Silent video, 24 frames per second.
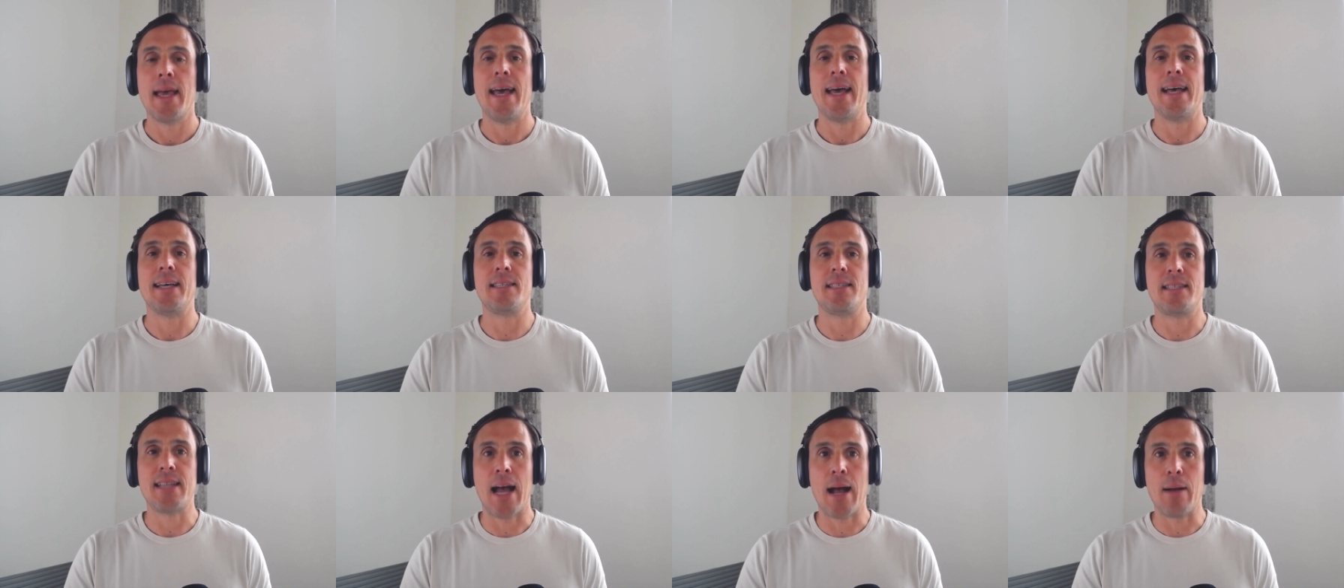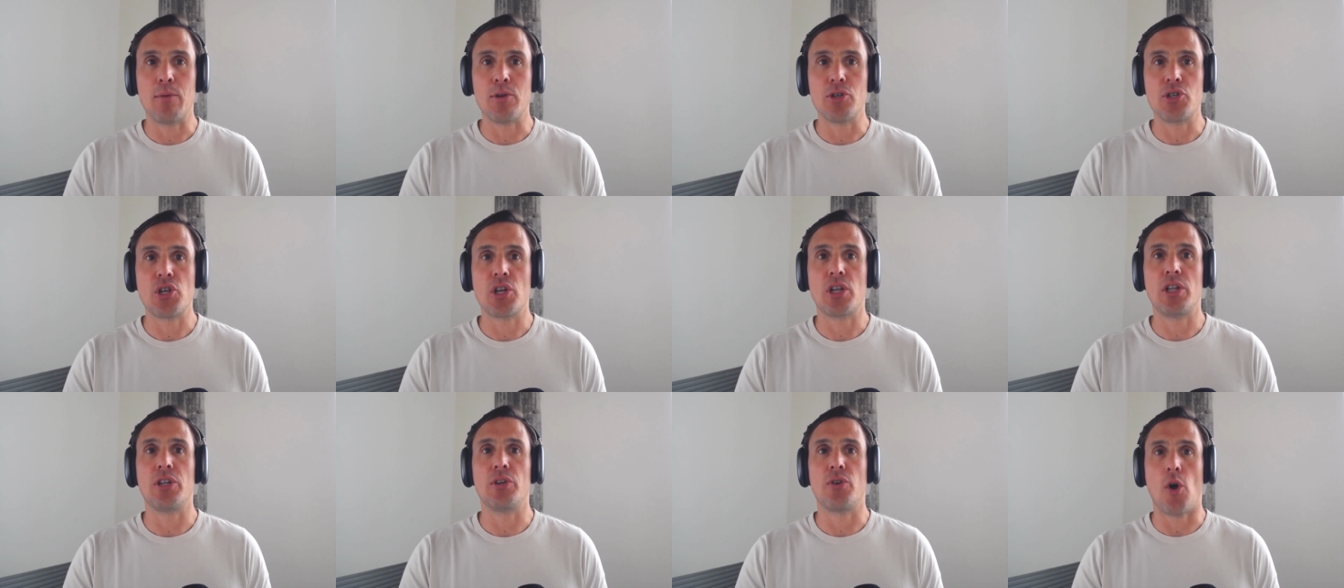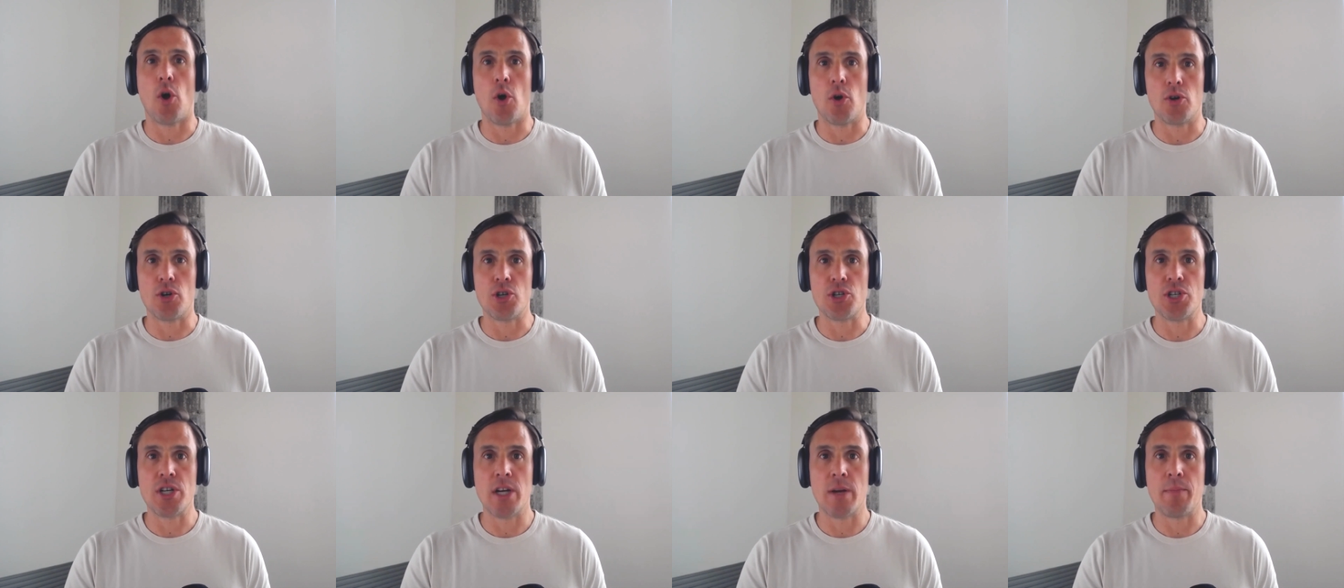establish clear
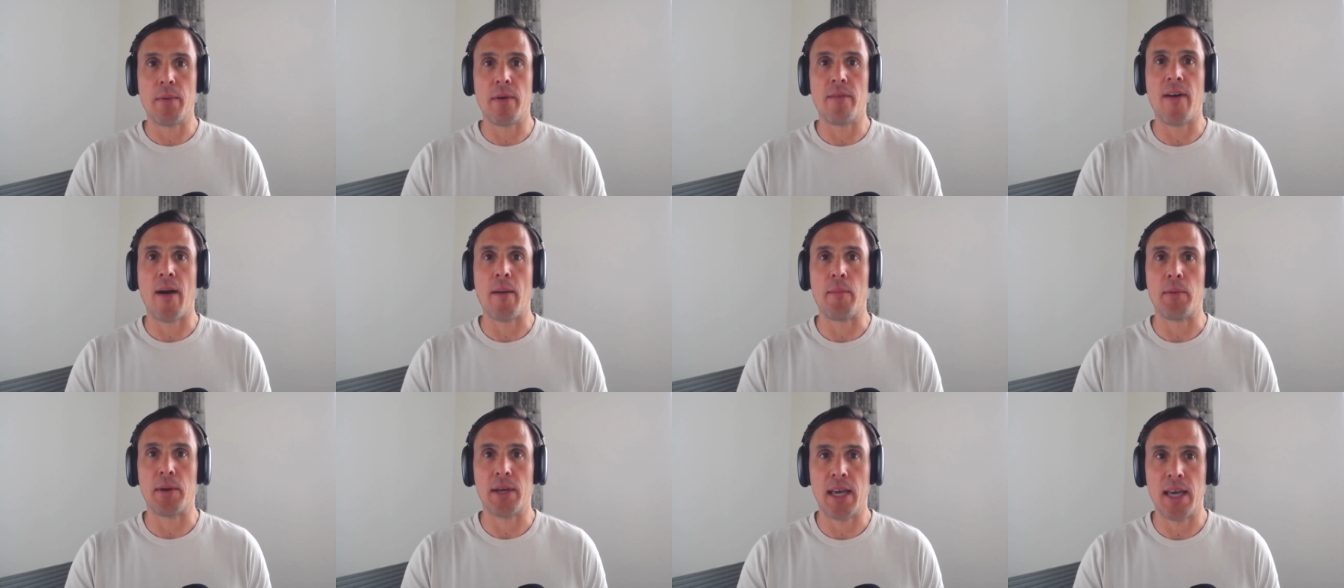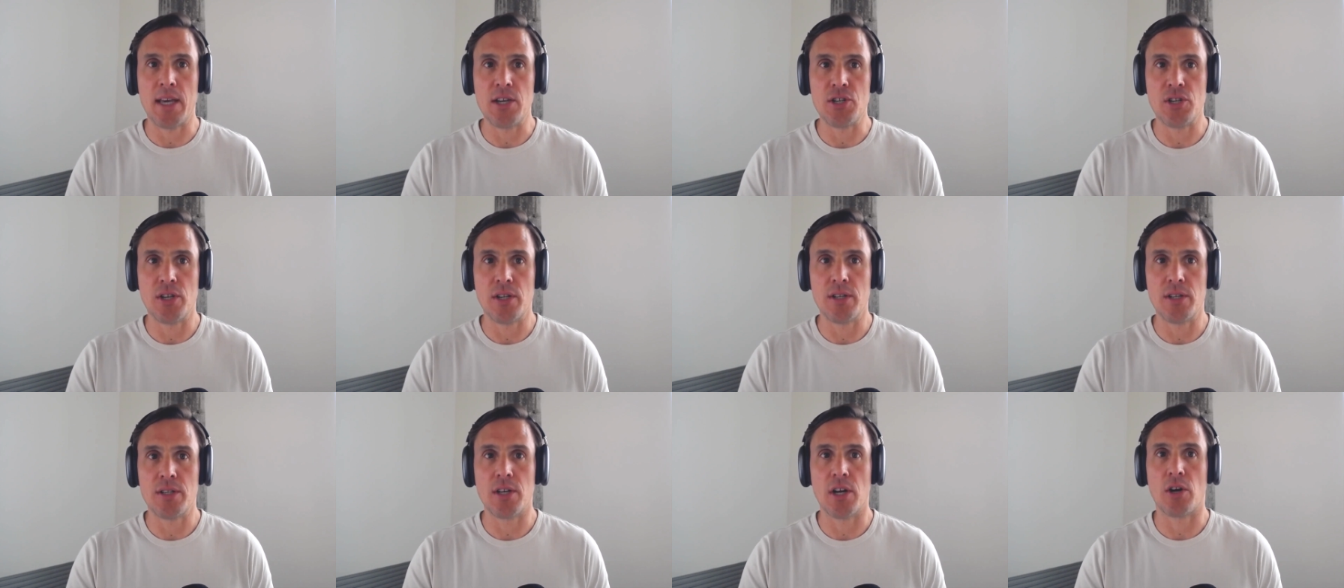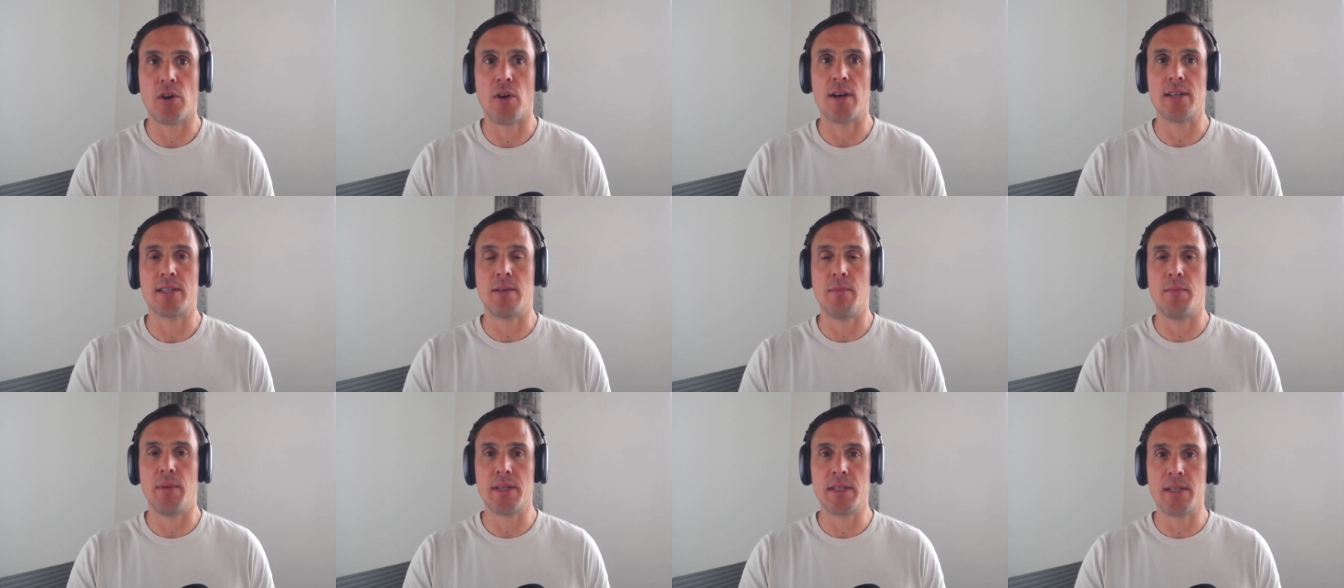ownership of applications across the
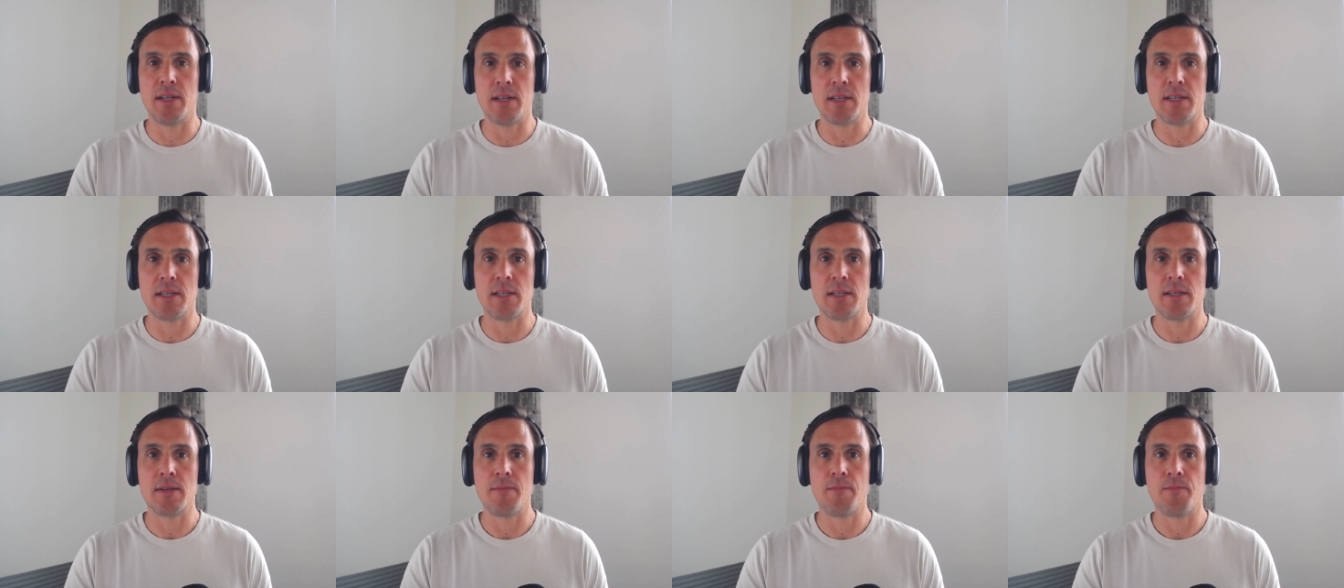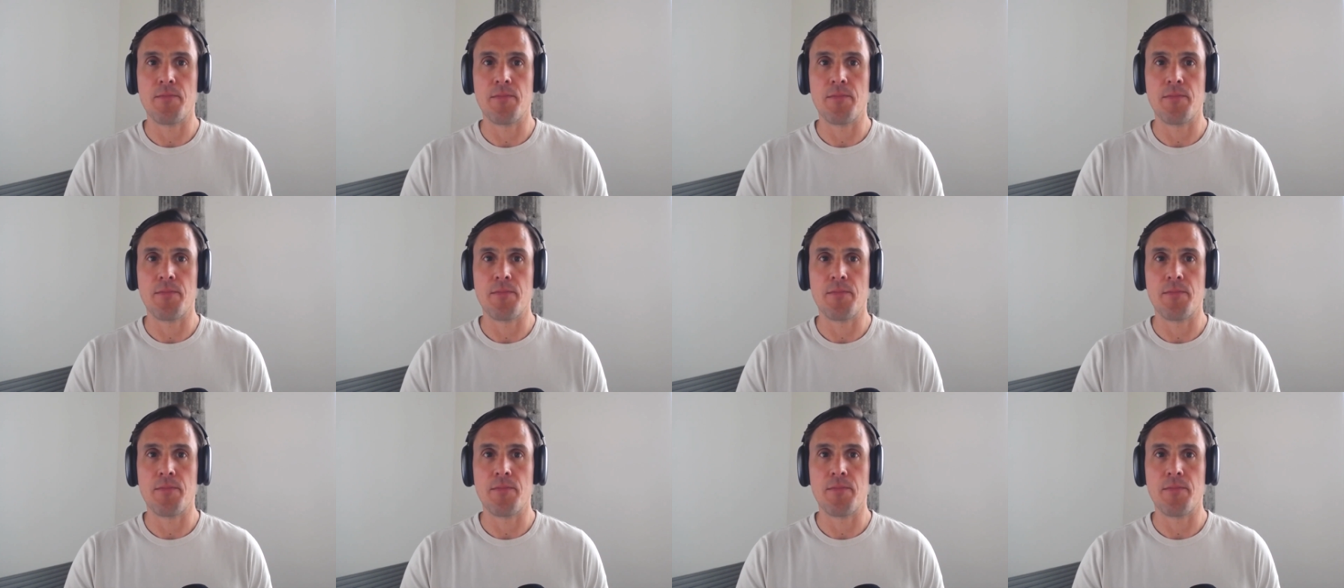business,